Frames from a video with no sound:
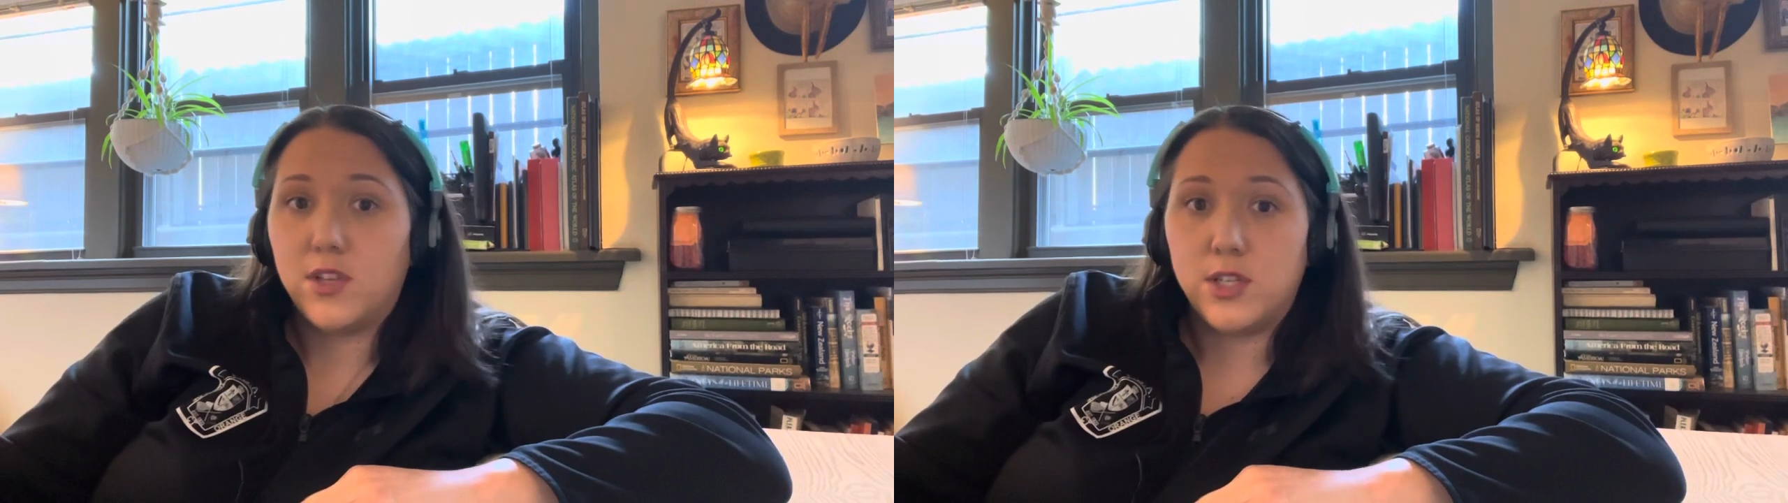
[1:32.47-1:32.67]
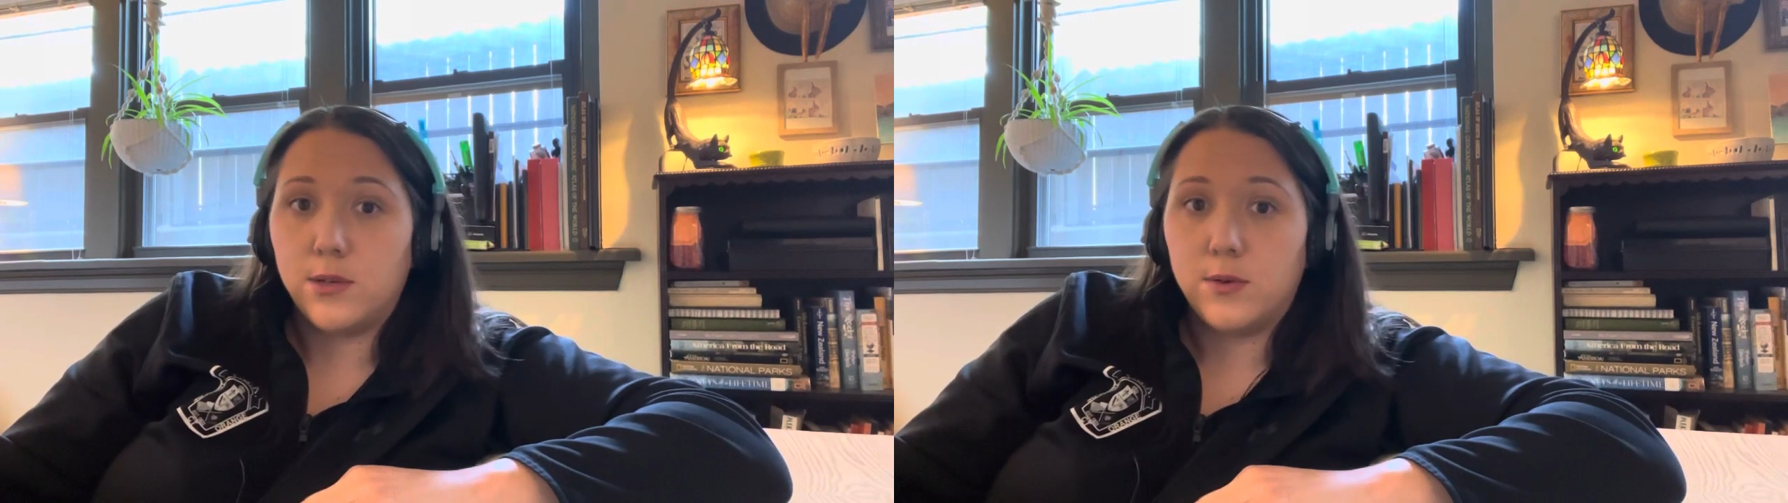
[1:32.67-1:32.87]
to
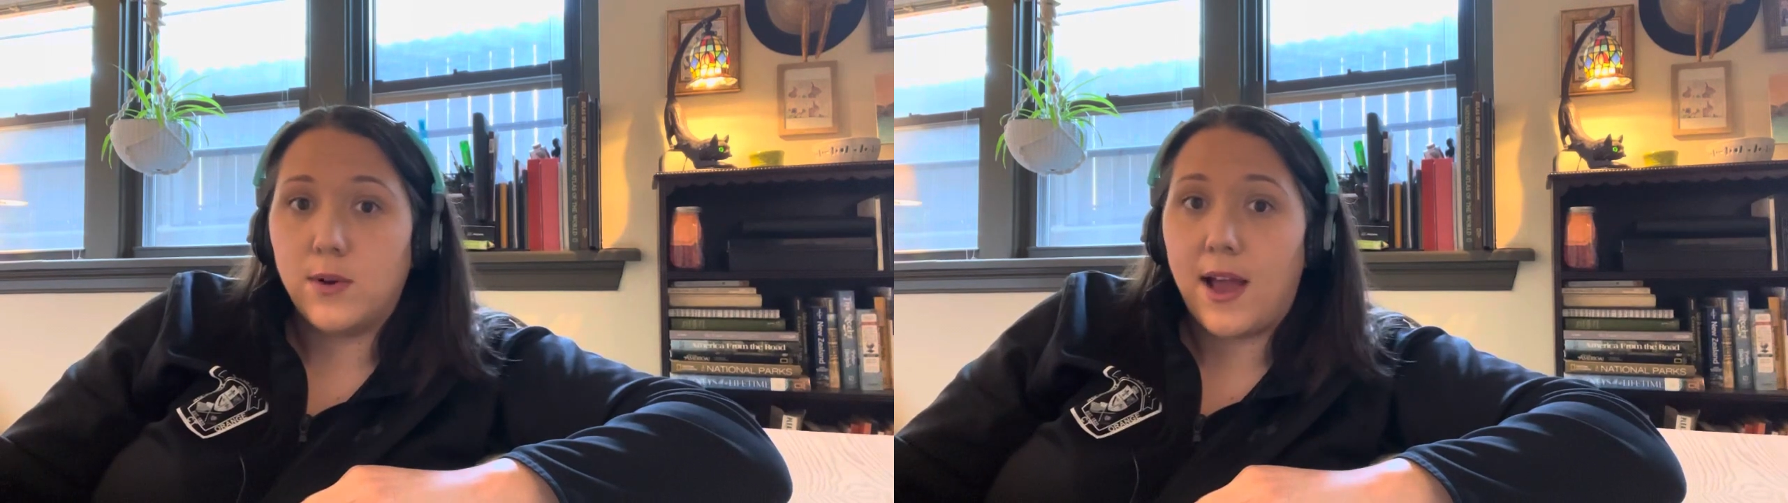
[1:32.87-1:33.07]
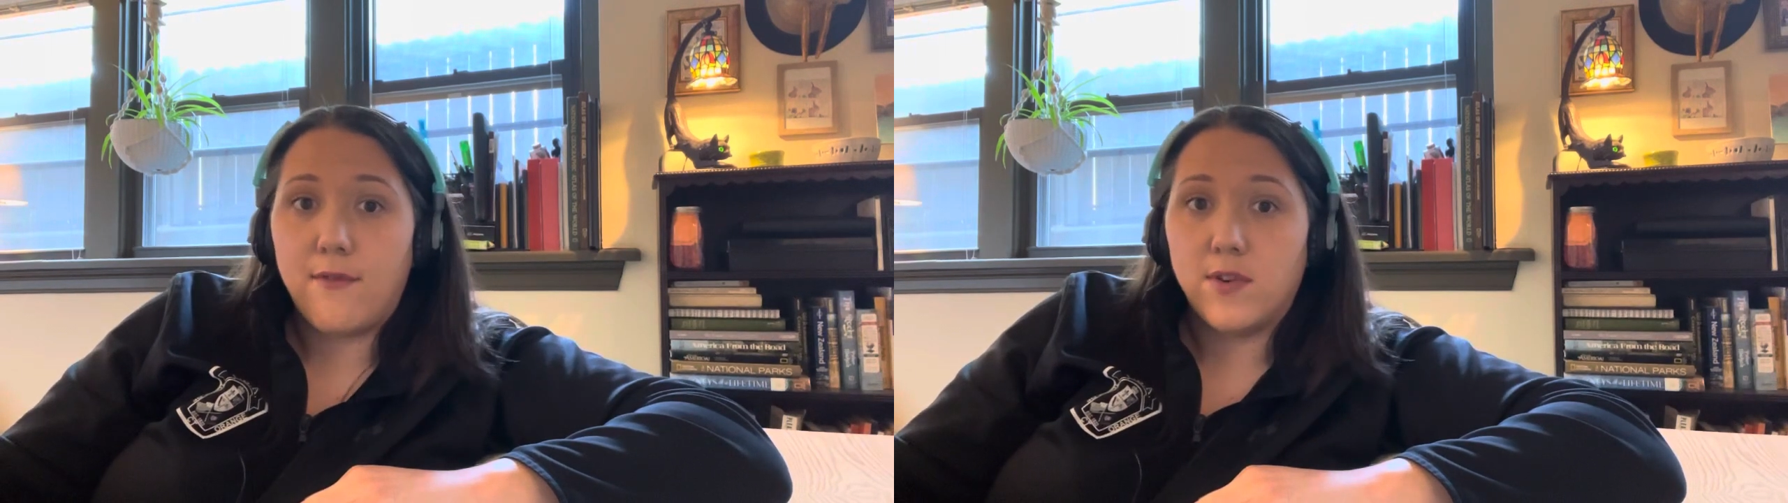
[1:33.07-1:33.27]
do
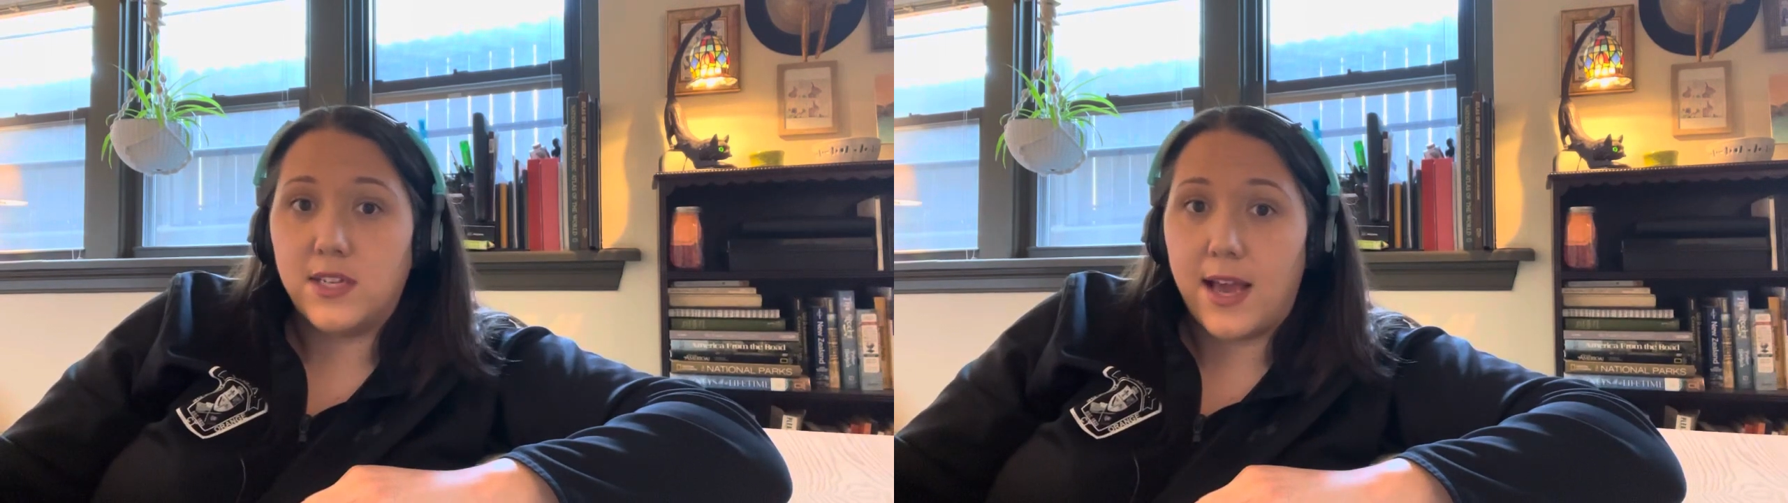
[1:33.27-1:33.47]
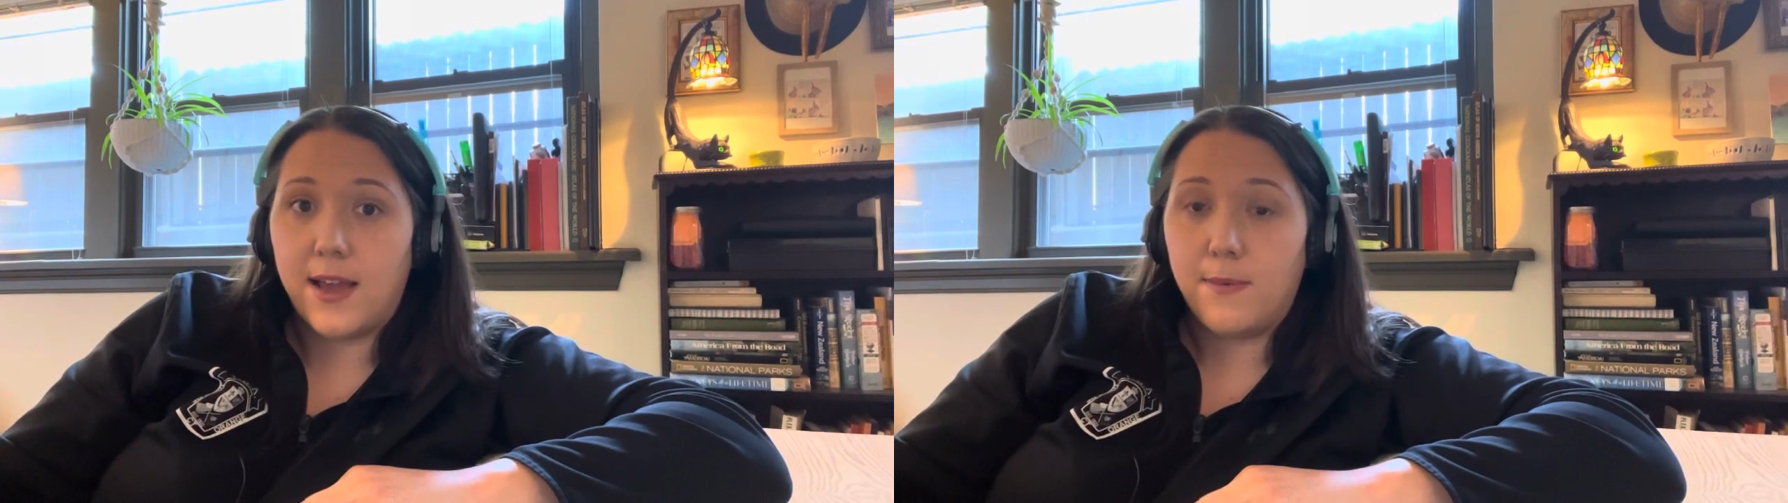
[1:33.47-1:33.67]
every
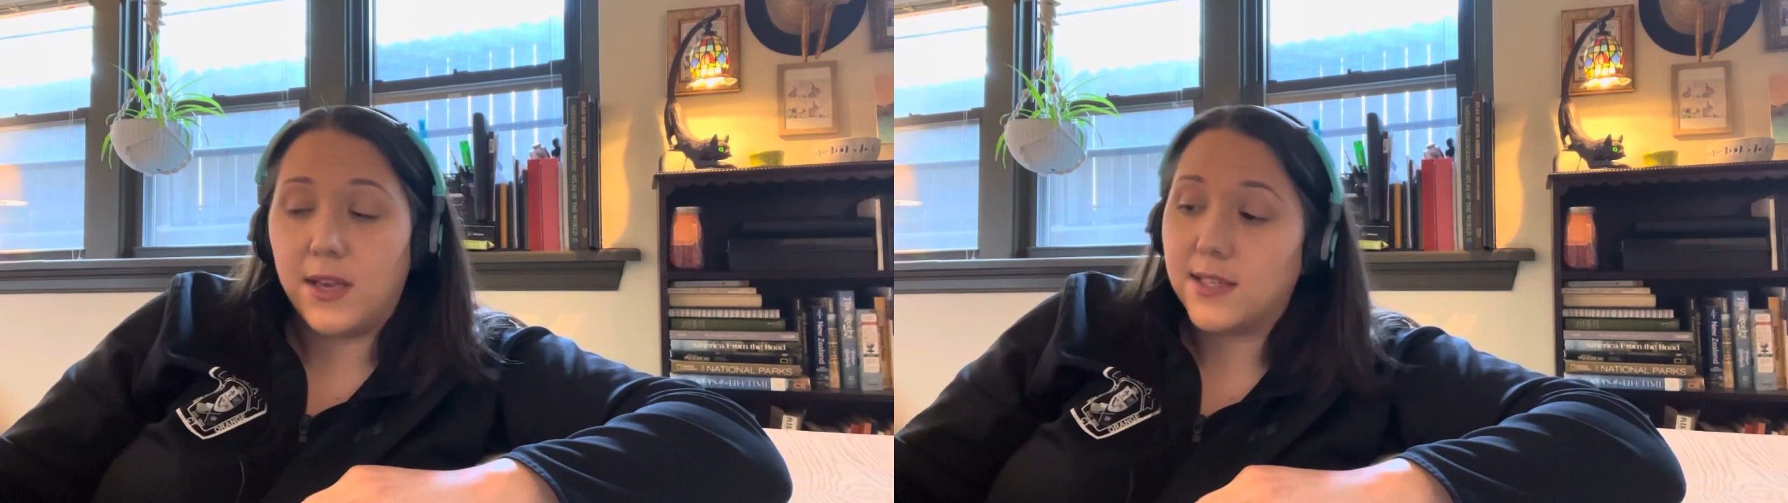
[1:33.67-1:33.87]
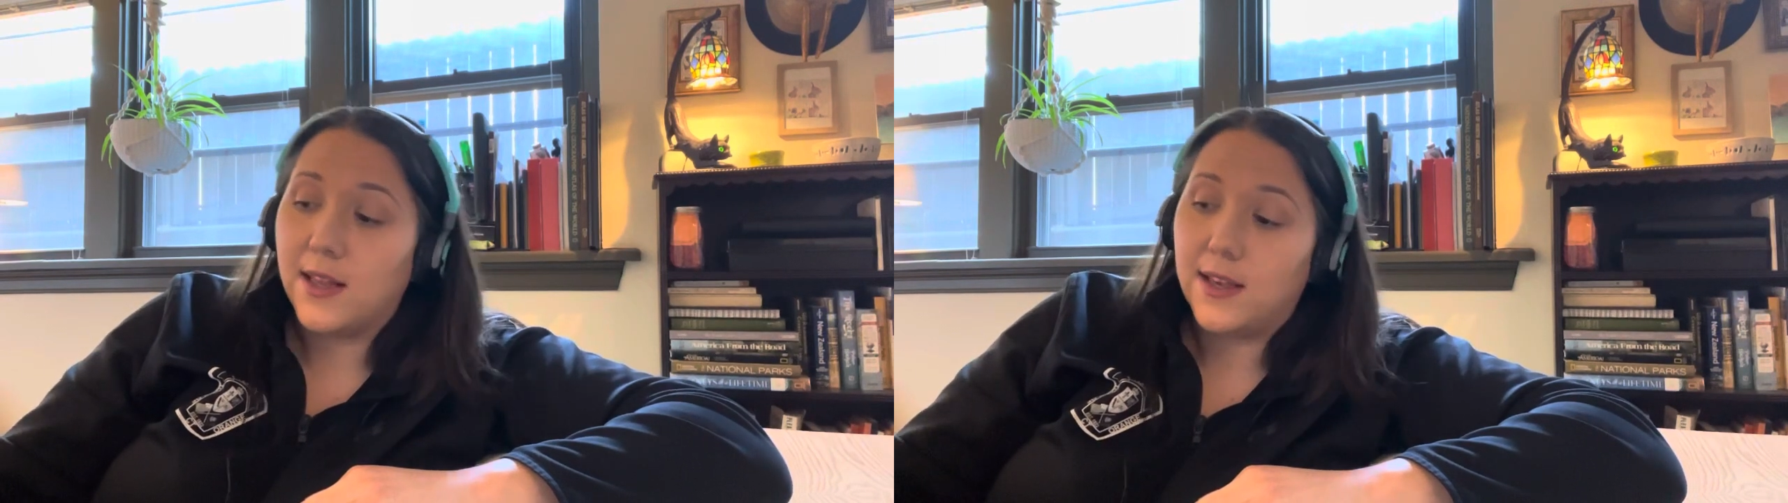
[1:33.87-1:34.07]
day
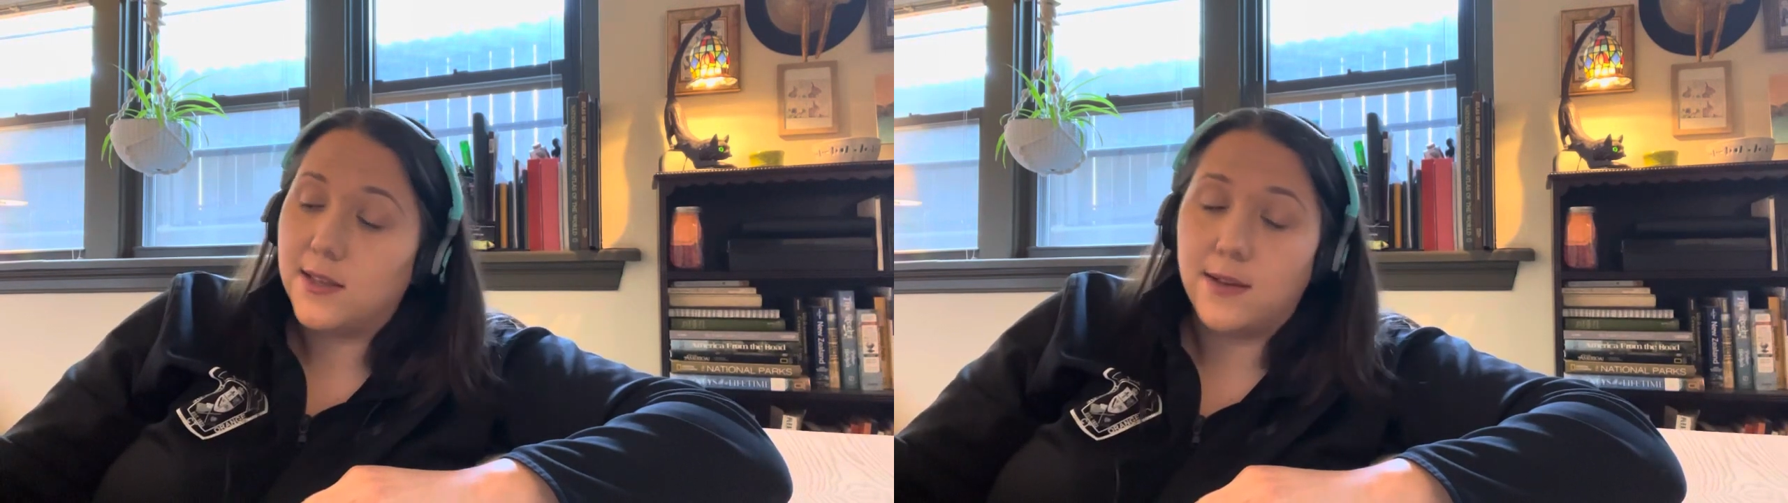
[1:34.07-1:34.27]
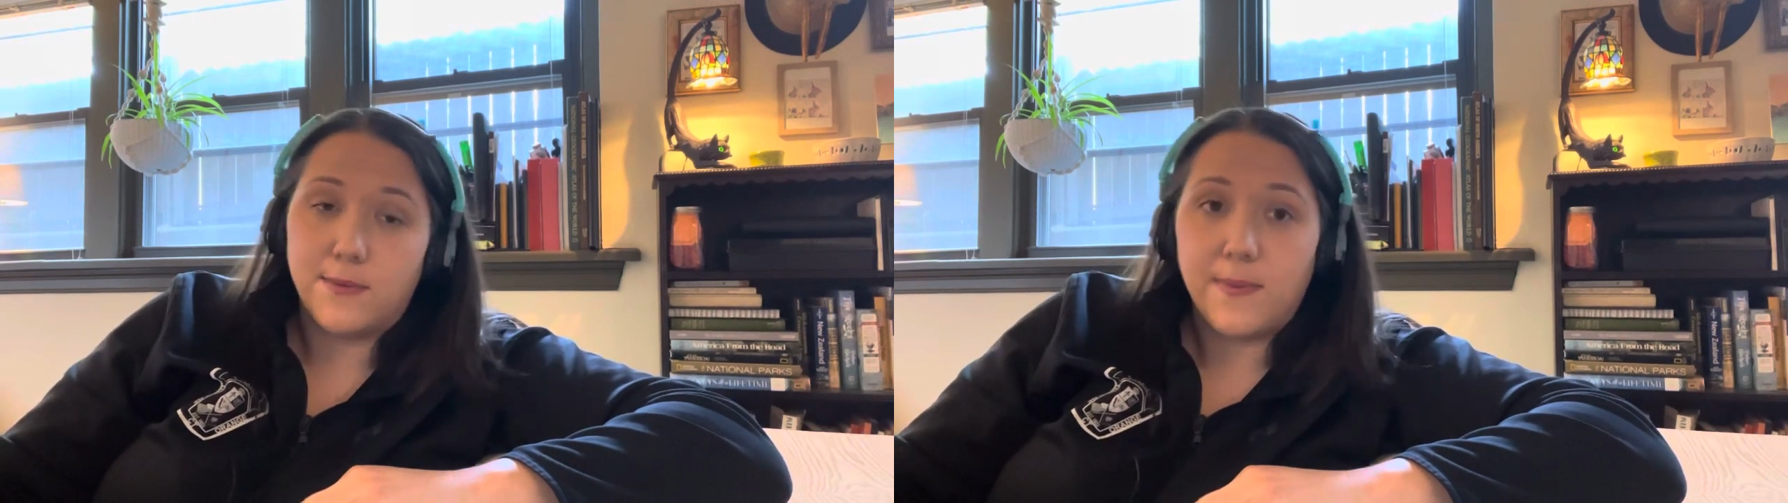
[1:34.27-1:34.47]
because I like to